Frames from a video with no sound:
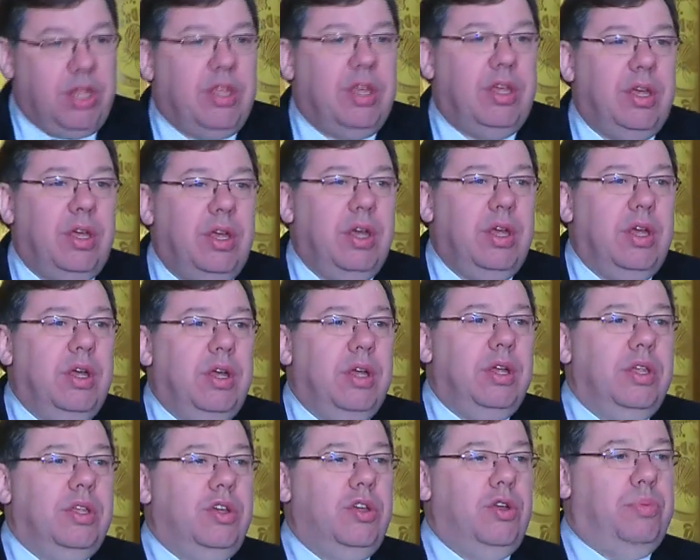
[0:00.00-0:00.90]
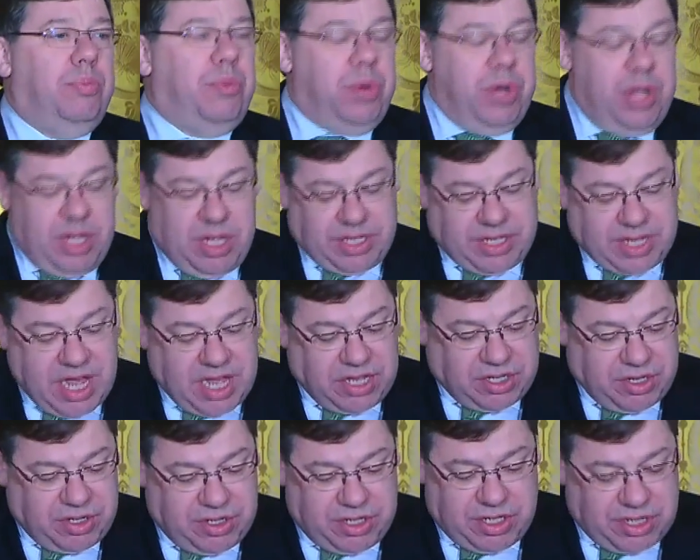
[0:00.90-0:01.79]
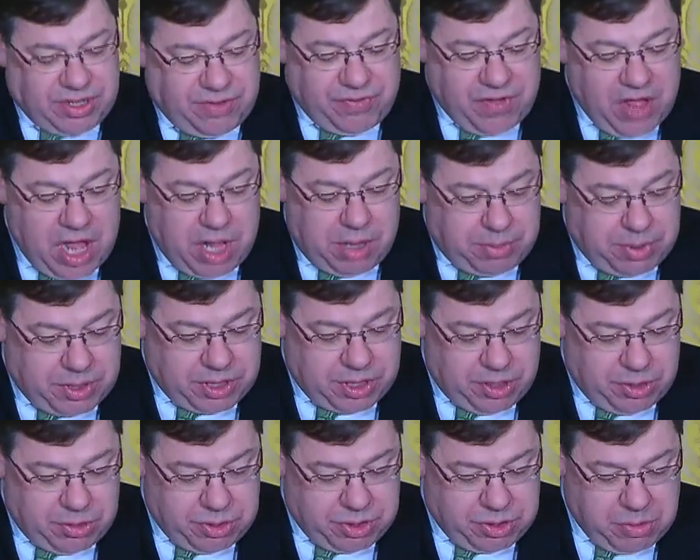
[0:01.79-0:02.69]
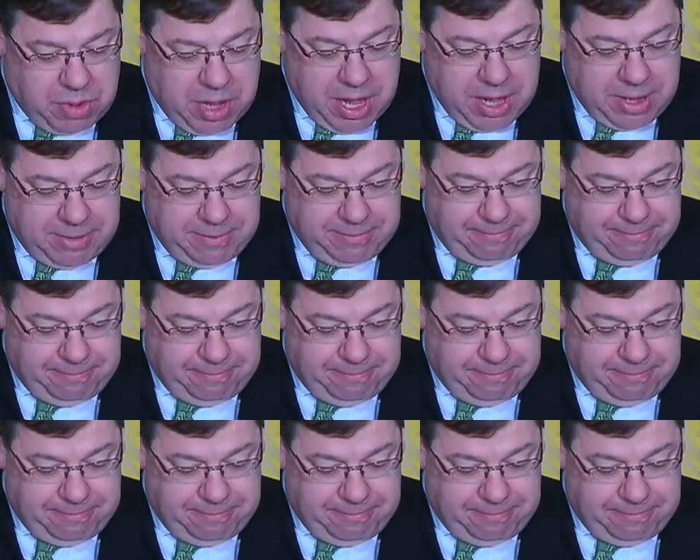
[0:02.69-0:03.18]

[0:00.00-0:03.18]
to your predecessors is available to you as well.